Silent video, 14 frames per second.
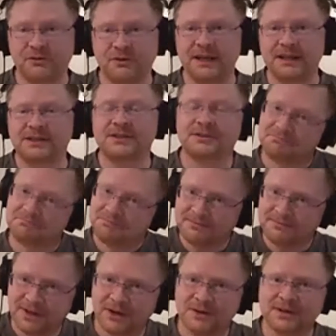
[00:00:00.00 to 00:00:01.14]
Threads,
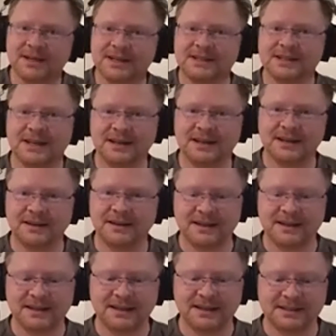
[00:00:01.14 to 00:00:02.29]
is a